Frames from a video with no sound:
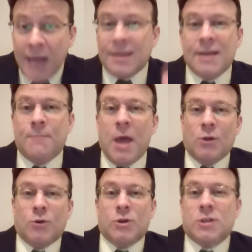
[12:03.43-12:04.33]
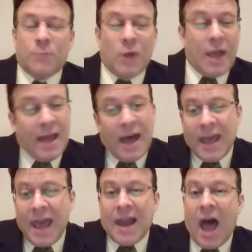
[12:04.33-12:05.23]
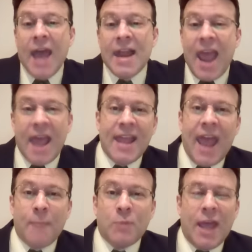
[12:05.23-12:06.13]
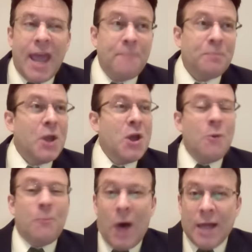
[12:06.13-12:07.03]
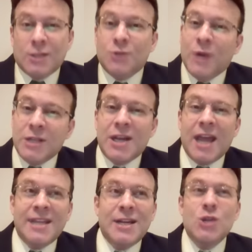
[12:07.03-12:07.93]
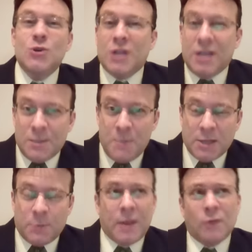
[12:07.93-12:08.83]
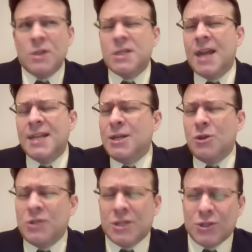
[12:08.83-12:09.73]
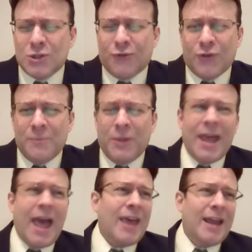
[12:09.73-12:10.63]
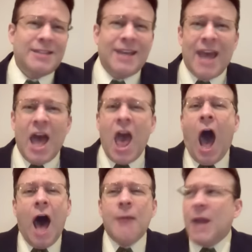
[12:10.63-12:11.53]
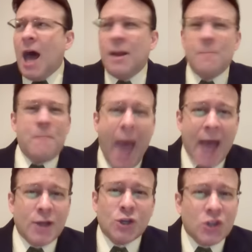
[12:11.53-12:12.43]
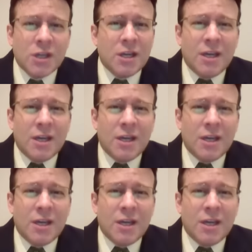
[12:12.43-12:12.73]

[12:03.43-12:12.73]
I think Baylor is to play. Again, I had handicapped the game. But the reason I didn't use it as a best bet, the reason I didn't use it as a free play, I got to tell you, I'm an unabashed